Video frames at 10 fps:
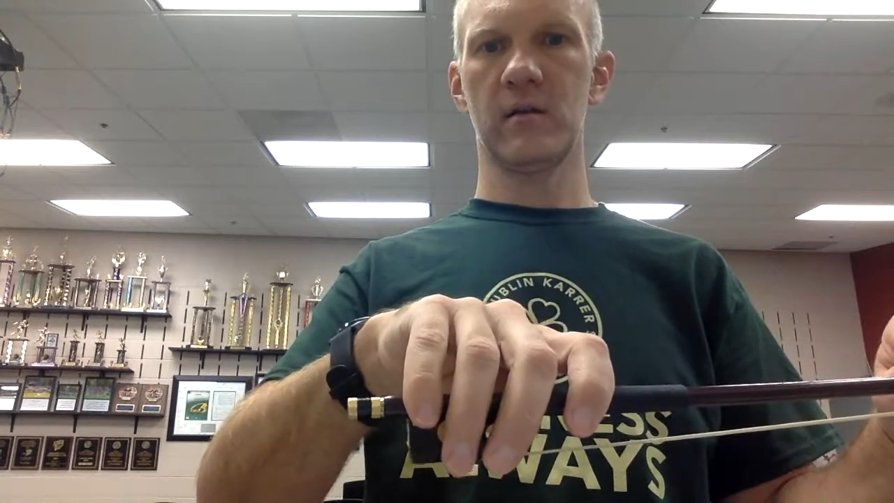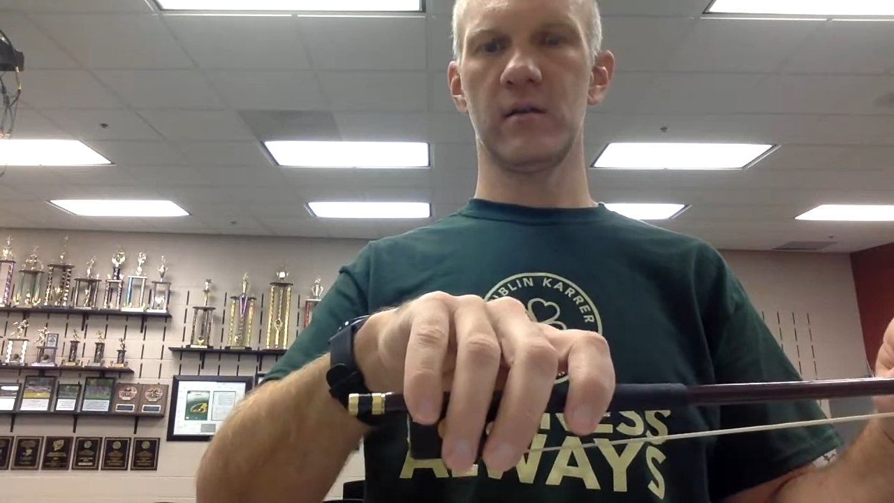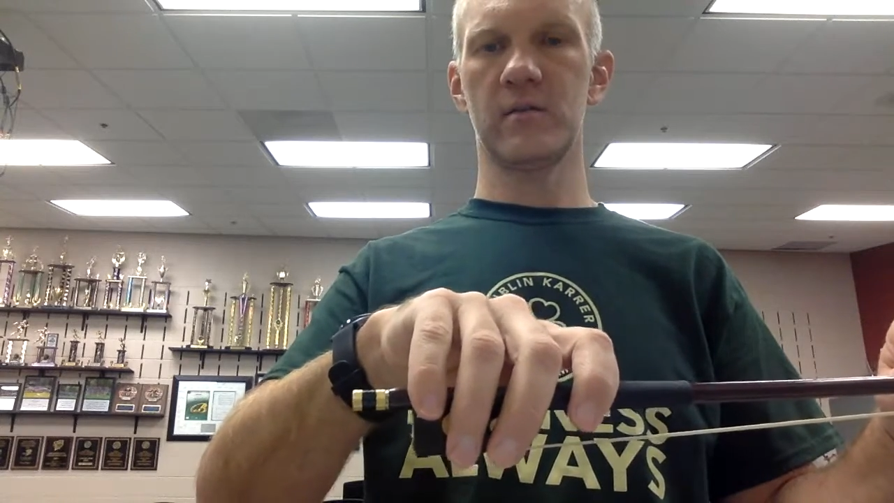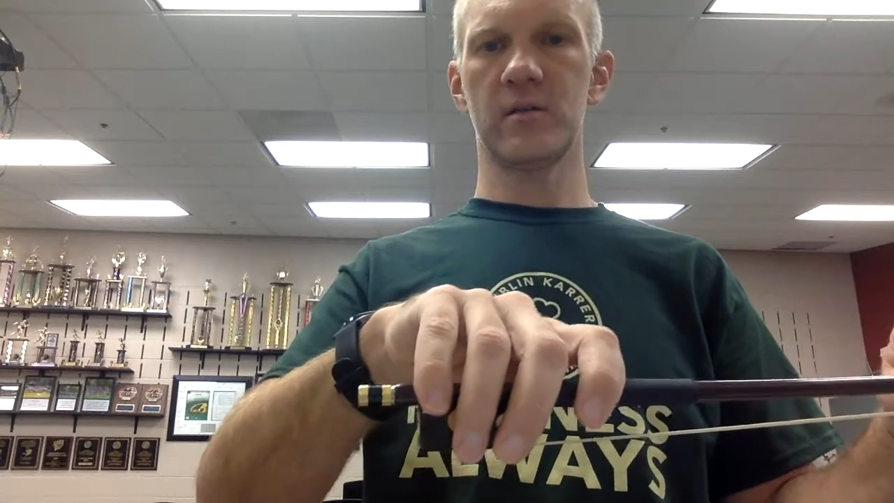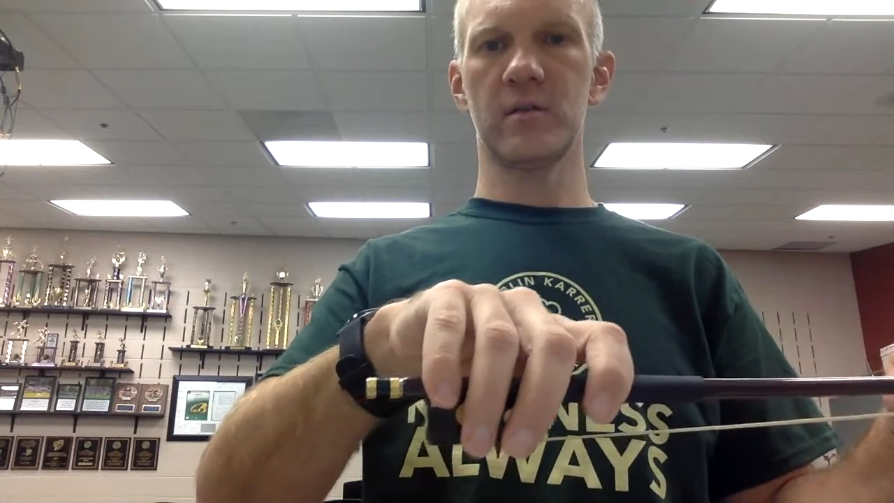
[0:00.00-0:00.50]

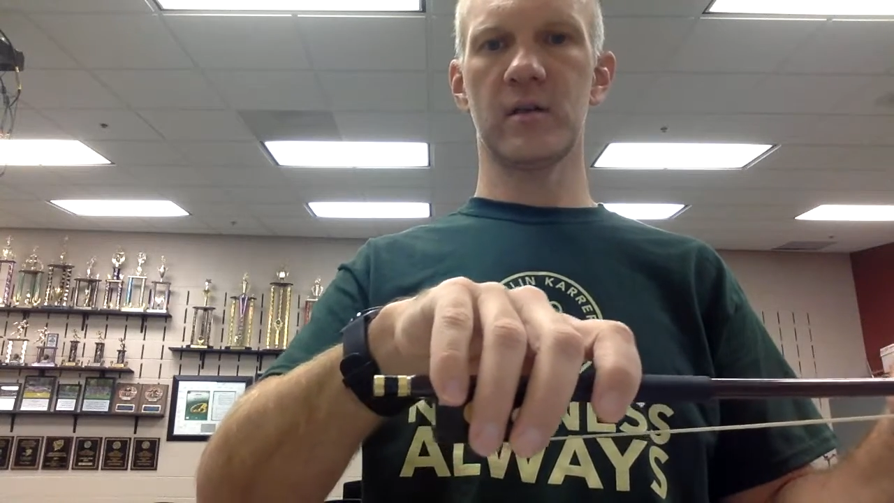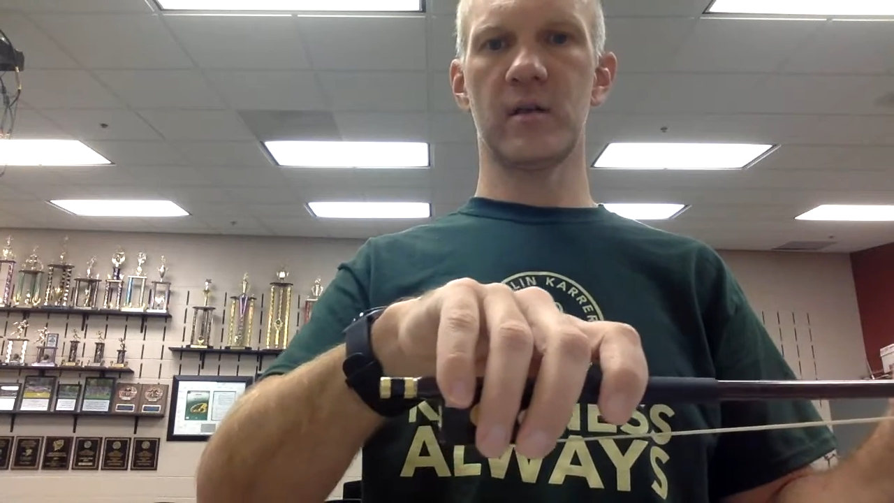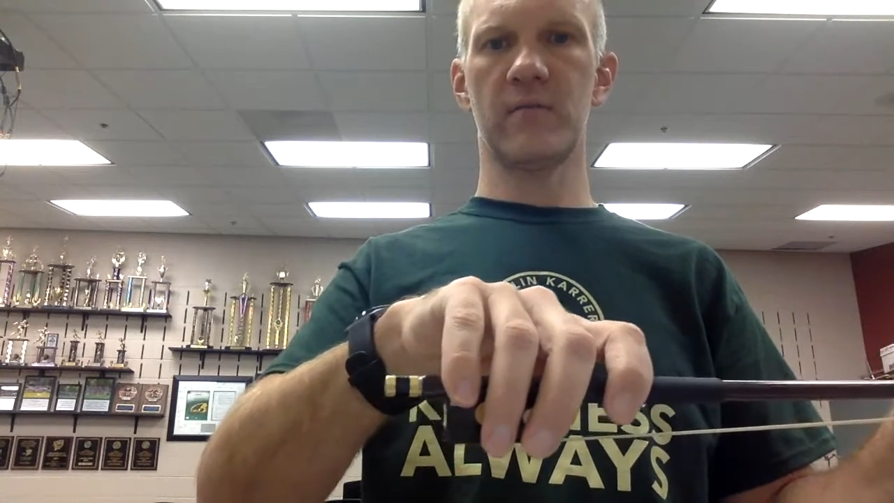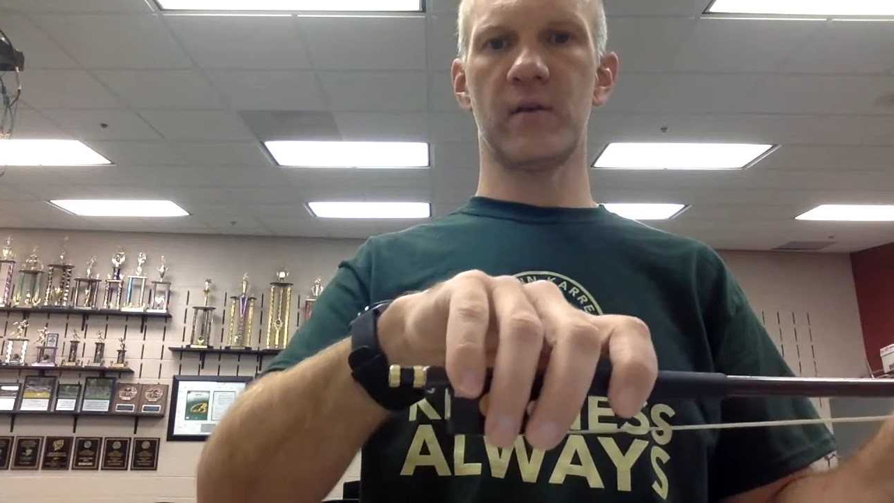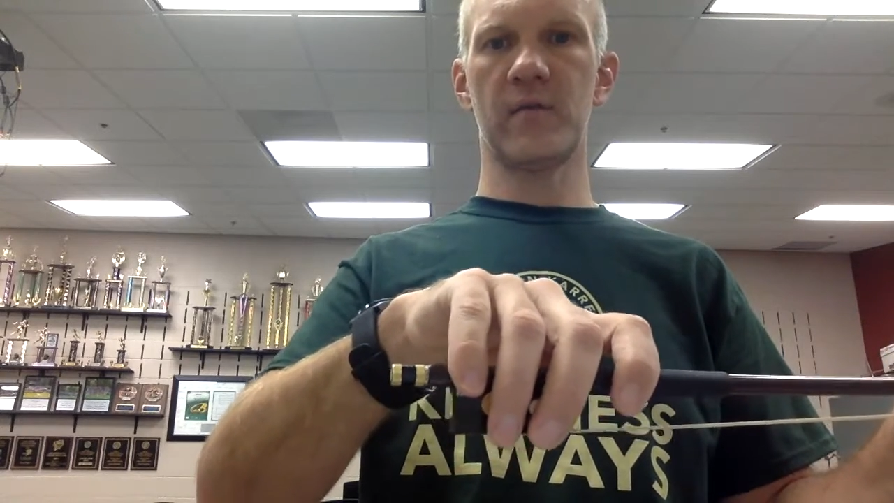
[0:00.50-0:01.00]
and just kind of